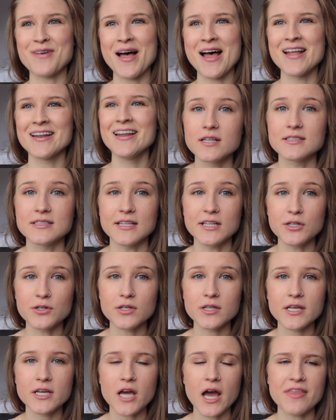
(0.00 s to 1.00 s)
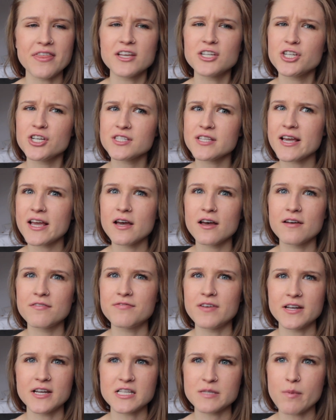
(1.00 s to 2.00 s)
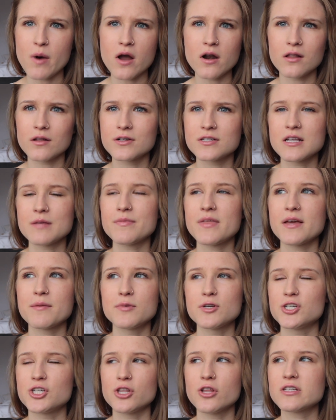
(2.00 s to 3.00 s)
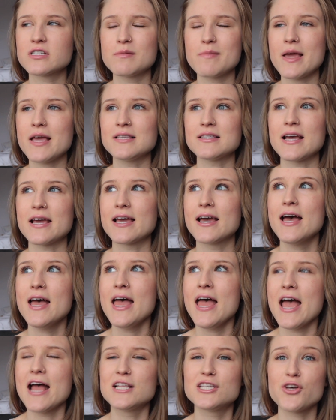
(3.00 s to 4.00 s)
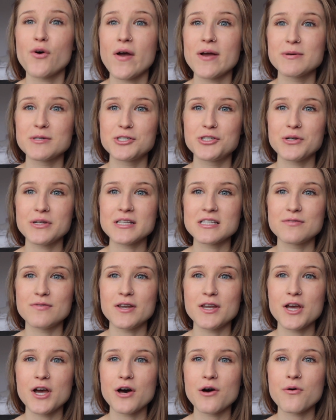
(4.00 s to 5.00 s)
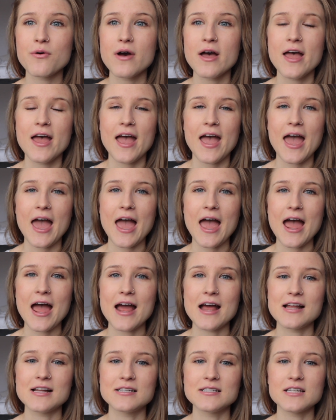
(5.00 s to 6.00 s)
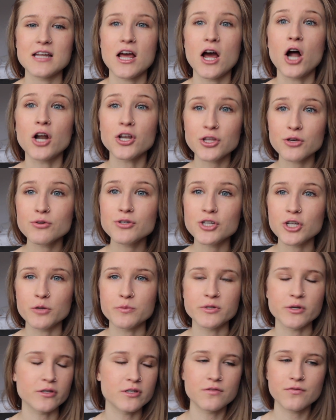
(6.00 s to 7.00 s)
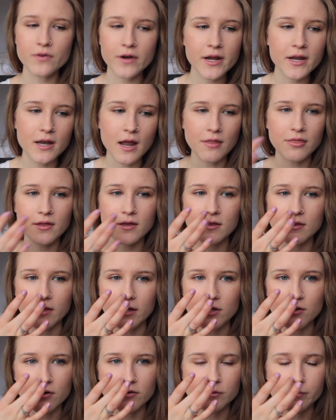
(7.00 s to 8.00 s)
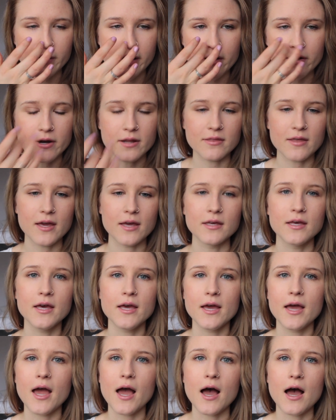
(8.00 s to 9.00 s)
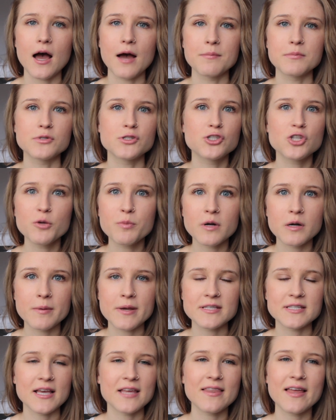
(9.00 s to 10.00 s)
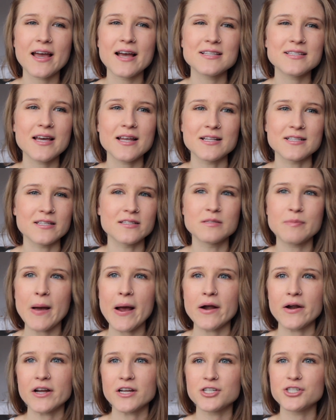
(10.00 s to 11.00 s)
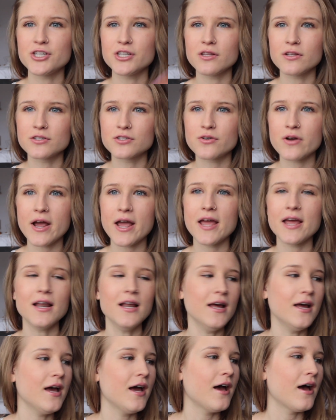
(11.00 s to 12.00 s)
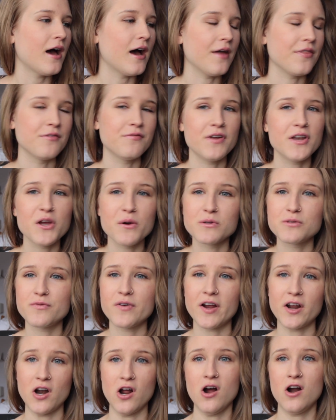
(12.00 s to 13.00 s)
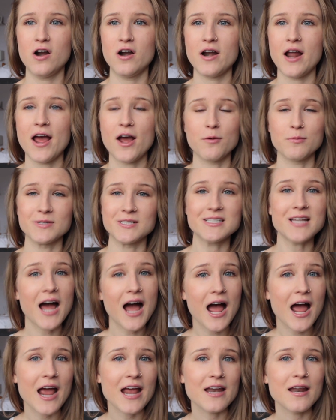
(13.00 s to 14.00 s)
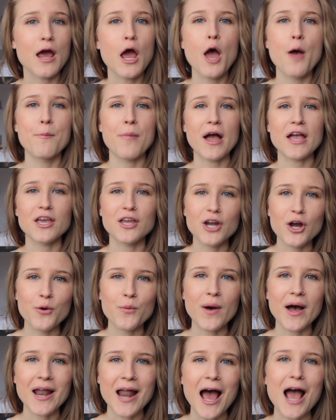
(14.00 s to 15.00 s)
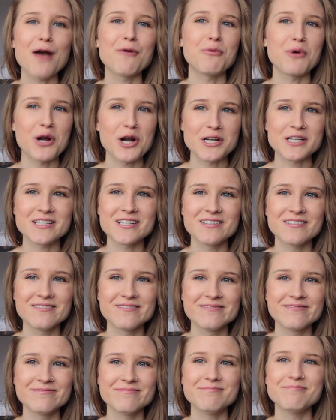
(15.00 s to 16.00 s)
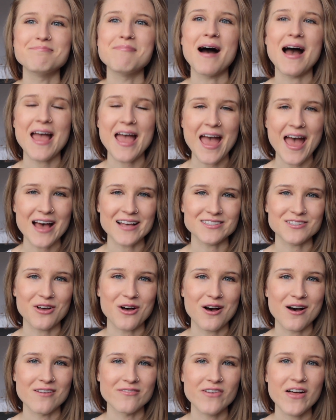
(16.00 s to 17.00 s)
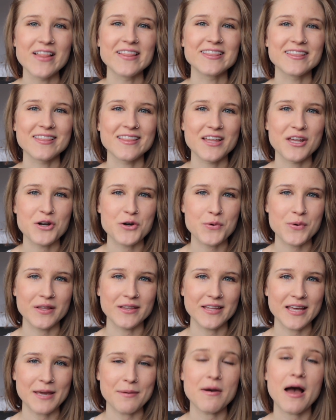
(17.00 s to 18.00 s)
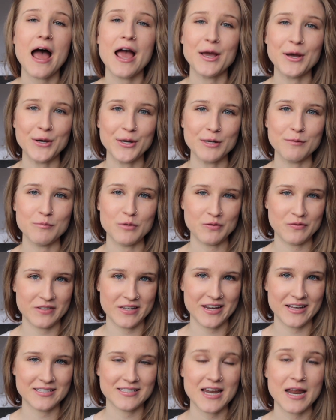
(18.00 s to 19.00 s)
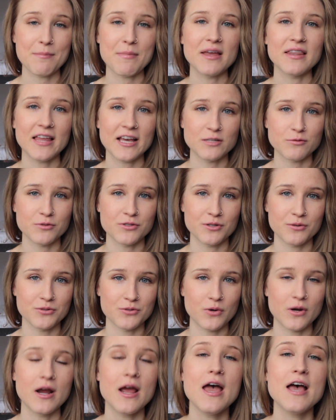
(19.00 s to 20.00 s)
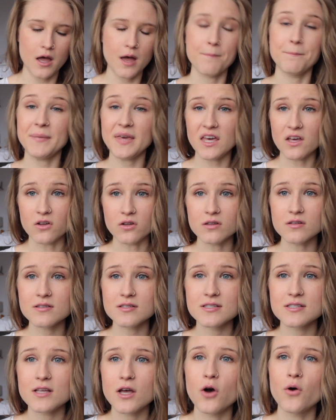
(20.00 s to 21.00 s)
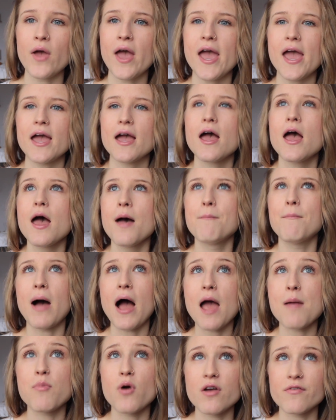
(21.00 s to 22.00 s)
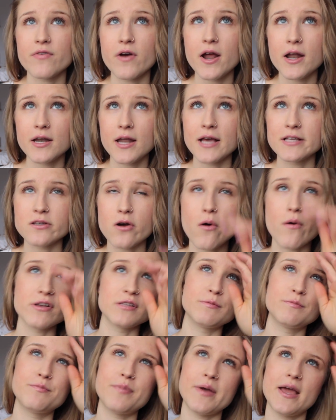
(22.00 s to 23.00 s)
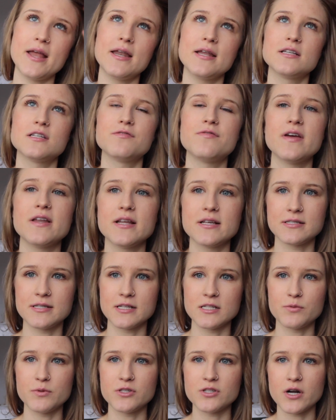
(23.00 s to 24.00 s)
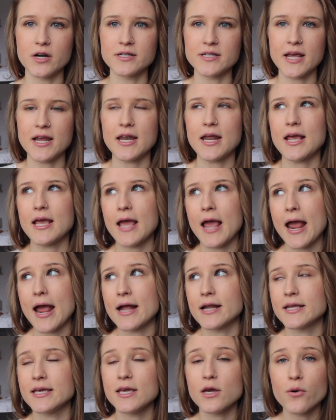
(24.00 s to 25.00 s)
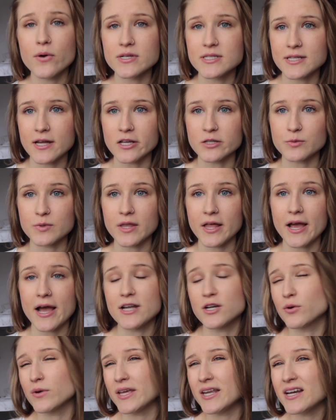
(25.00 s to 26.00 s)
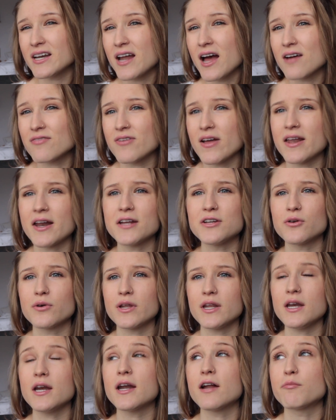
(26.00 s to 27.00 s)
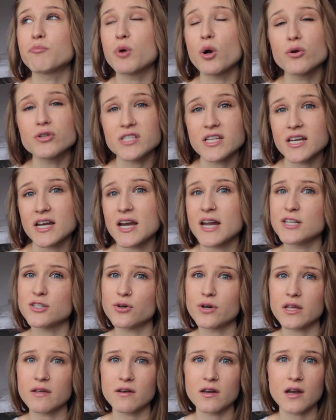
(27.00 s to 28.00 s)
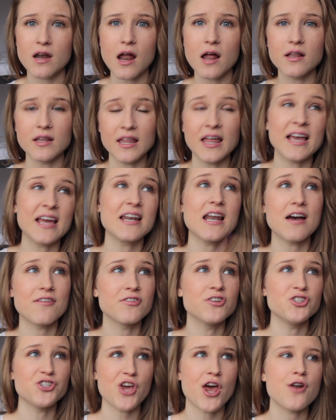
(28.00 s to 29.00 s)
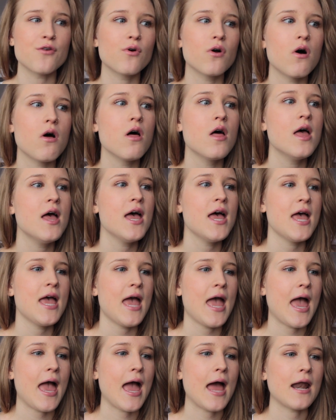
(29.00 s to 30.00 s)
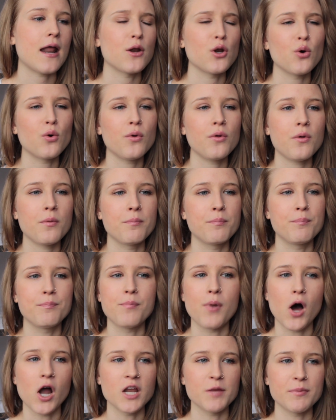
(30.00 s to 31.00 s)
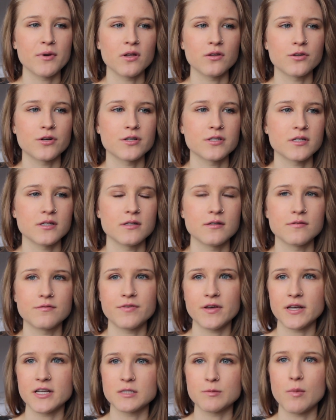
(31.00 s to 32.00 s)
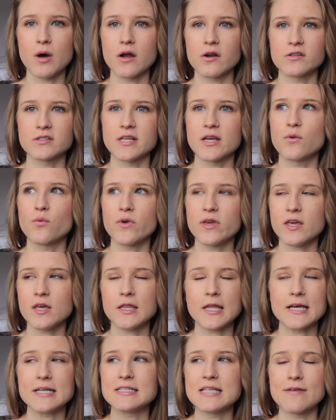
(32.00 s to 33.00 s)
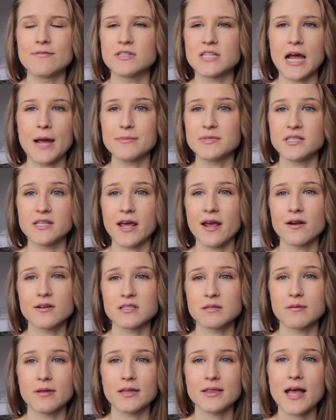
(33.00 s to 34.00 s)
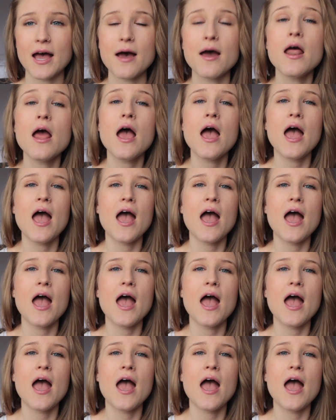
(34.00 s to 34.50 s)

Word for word: fun. Literally, I think she's like a fitness model or something, but she looks amazing. And so I was doing this video and on YouTube, so it's free, nothing, like you don't have to pay or anything. Um, super amazing, and like I said, it's inspiring. She looks great. Uh, the video was freaking hard. I almost died, but you know what? I worked my ass off. Literally, I couldn't move the next day. My legs were so sore. Meals. Okay, my boyfriend has always been into fitness since we started dating and he always tells me like I don't eat enough and I don't eat enough protein and I don't eat like enough in general. And I know bodybuilders and fitness models like eat like seven times a day or something like that.